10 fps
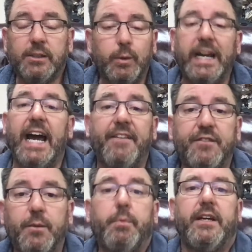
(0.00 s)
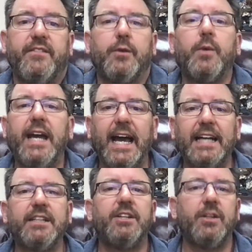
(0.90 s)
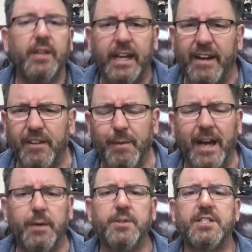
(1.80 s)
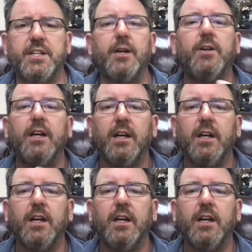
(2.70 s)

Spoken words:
We have to pivot. We had to do that. And everybody was so